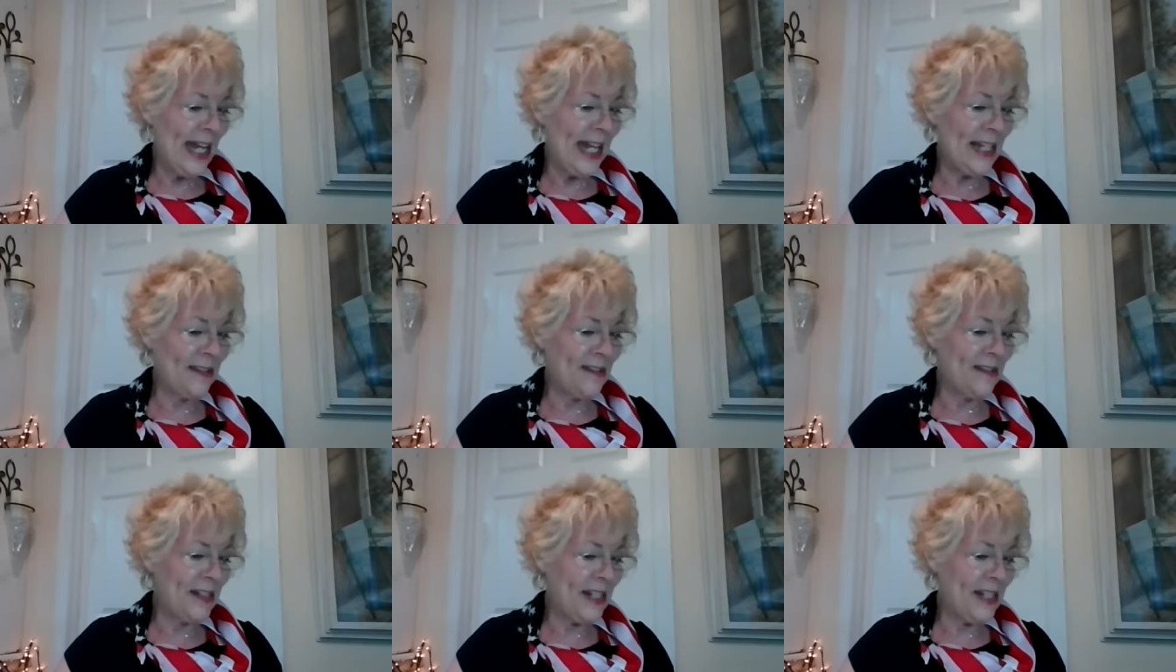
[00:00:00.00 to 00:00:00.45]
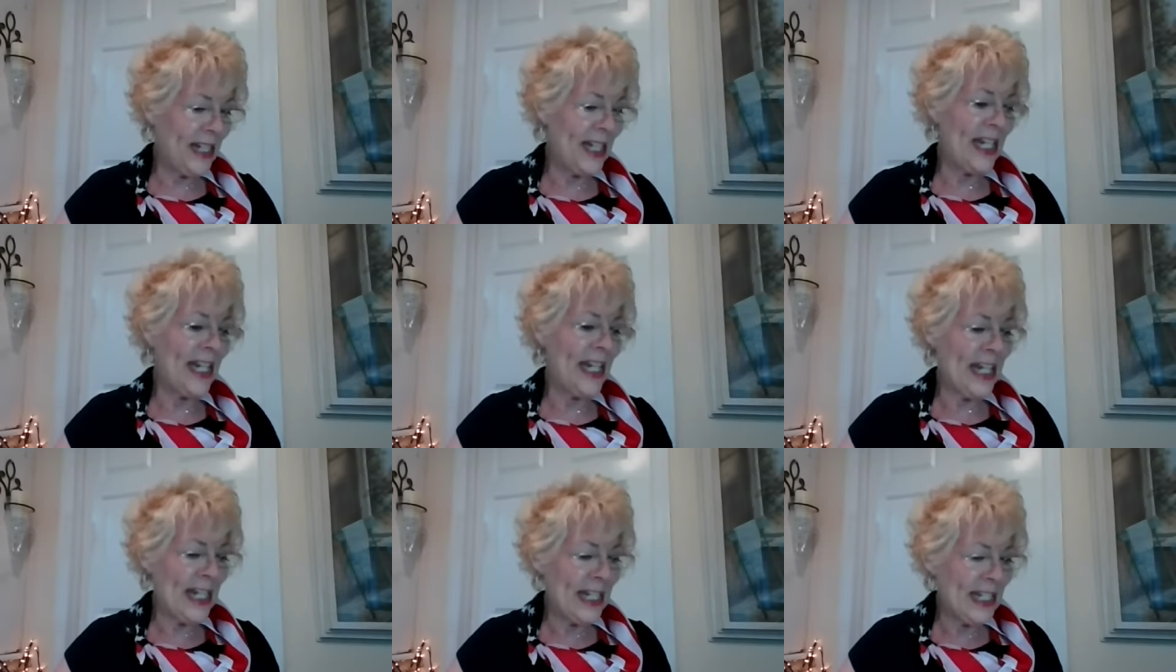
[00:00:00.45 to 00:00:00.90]
It's
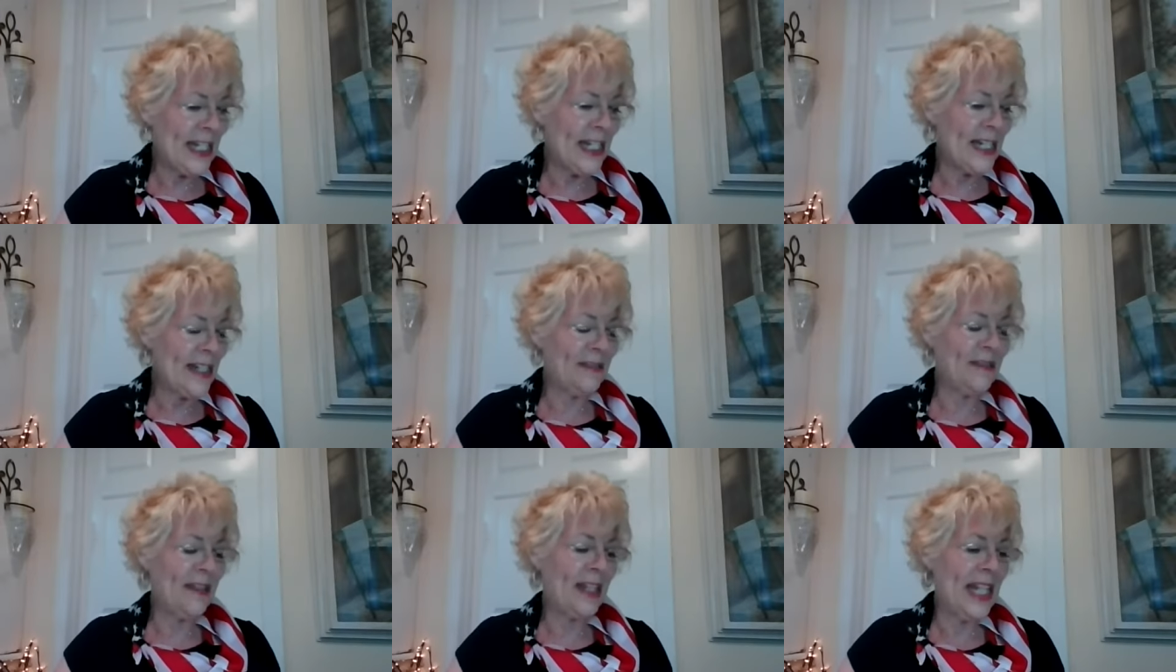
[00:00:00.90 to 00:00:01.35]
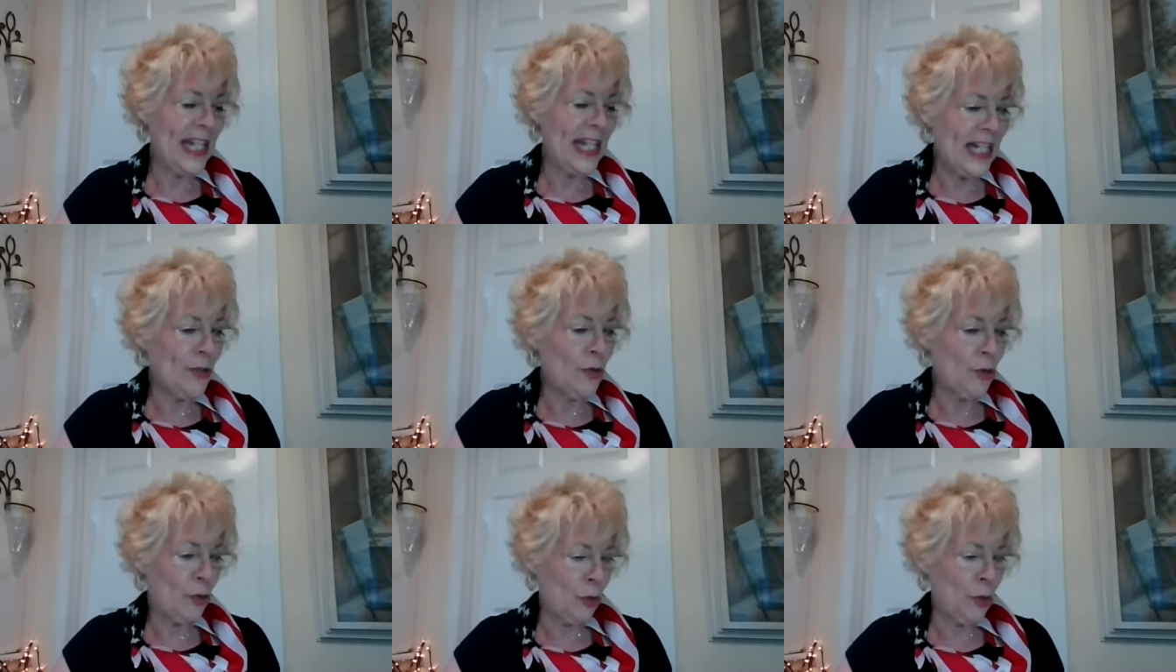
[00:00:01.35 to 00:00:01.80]
the it is
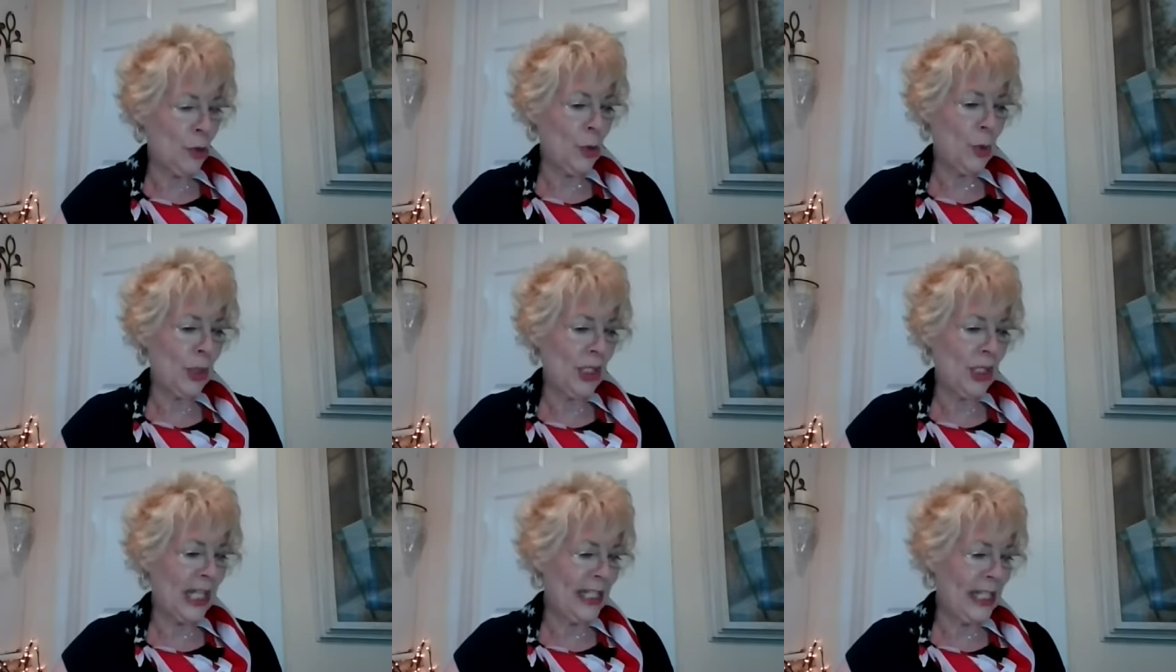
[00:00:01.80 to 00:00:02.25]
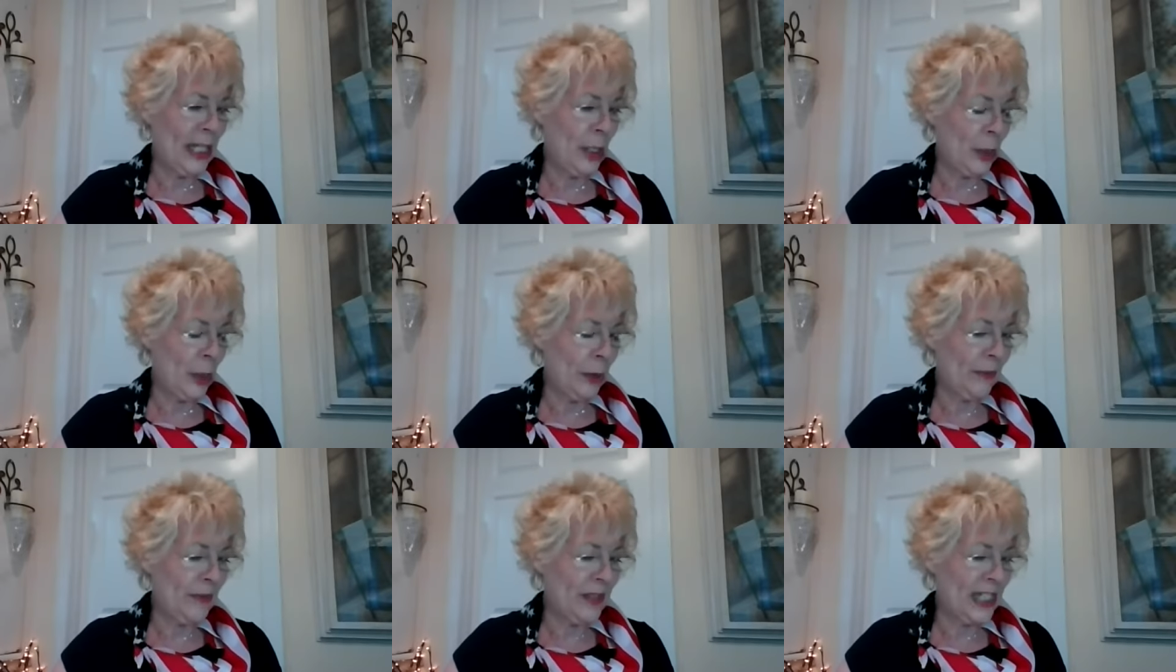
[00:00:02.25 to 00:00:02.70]
the truth on the
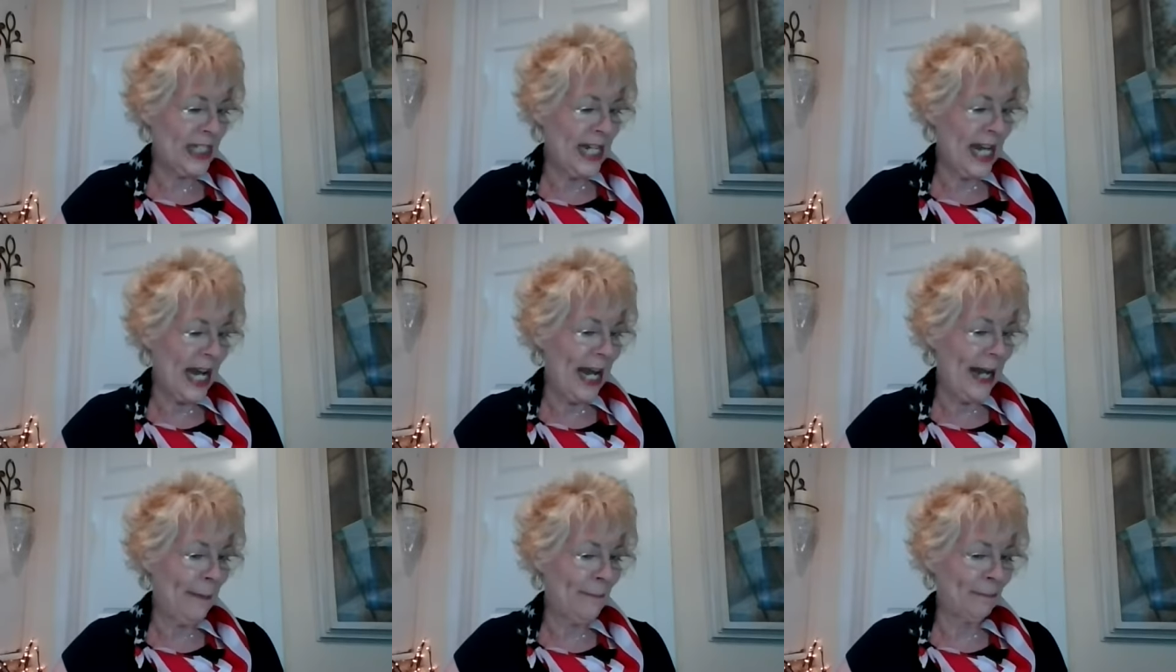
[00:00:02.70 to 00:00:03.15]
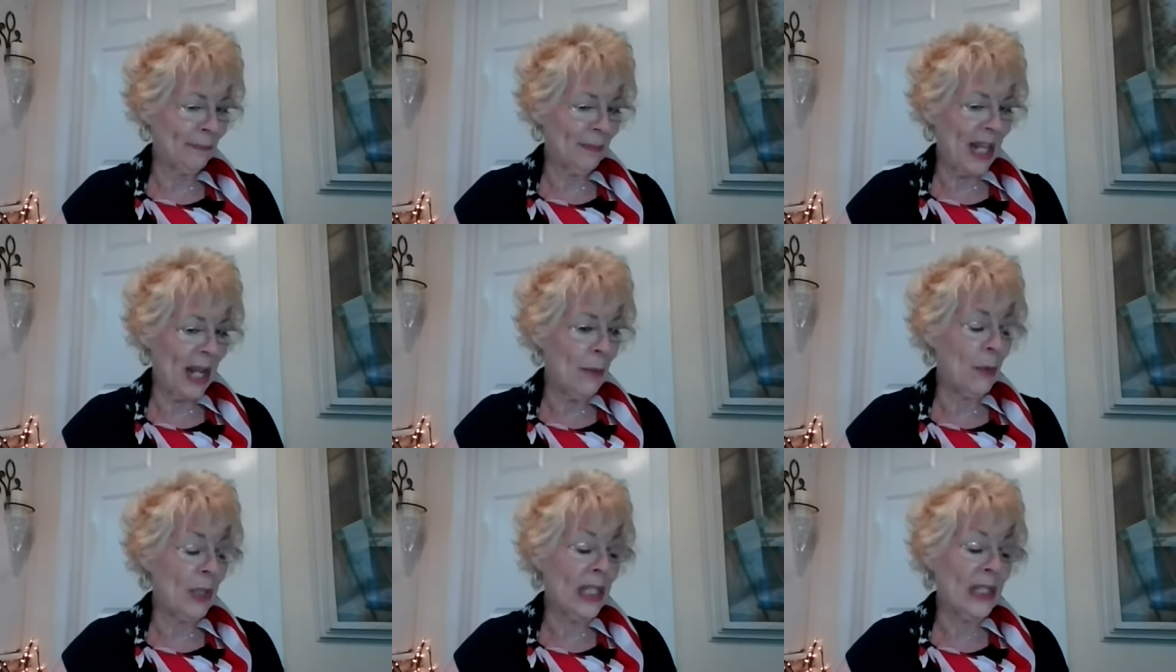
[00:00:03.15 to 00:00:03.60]
earth today,
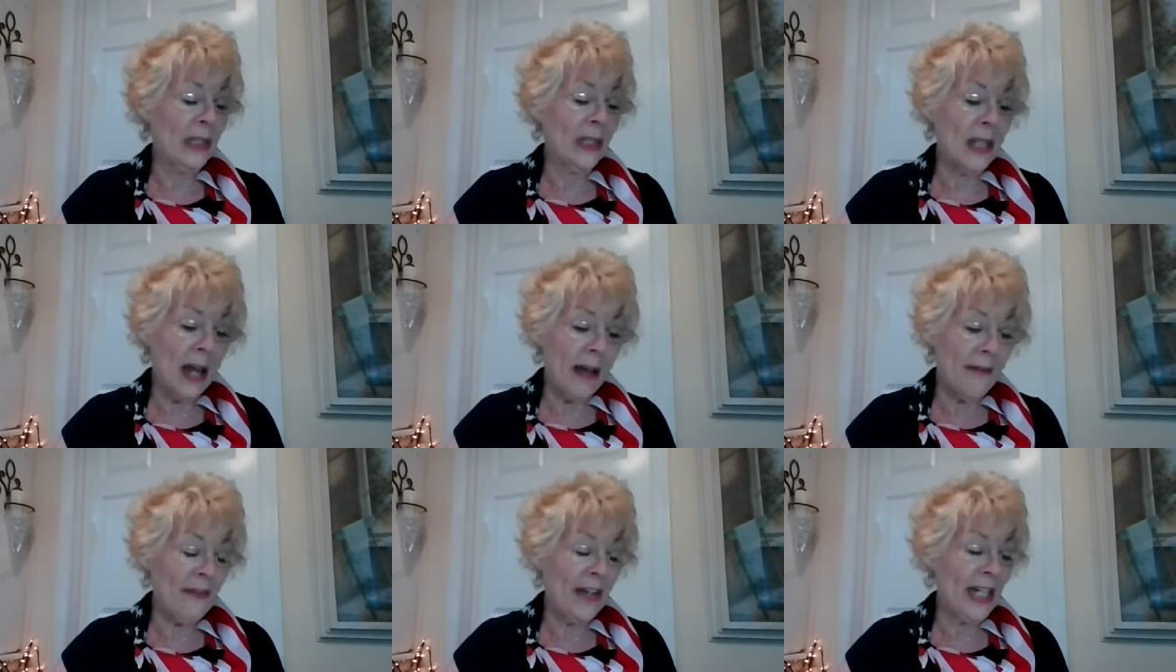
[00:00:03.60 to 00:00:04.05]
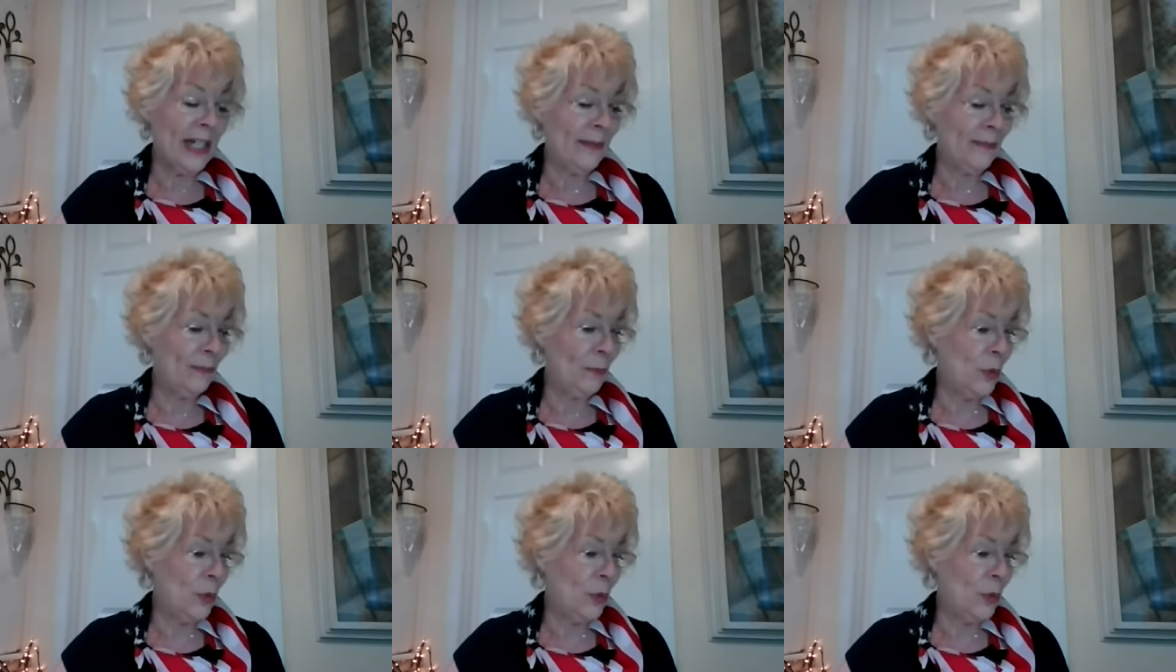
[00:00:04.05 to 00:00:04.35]
and we love it.